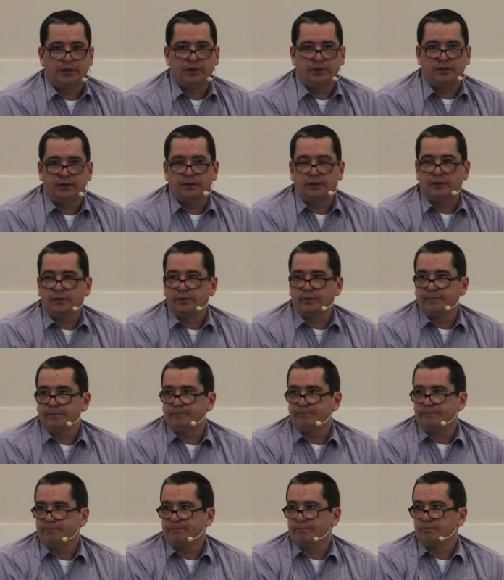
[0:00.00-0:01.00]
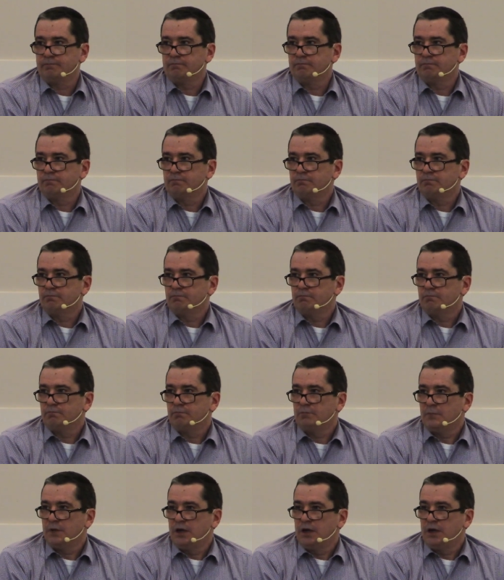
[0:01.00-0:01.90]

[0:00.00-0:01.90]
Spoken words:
No one is speaking in this clip.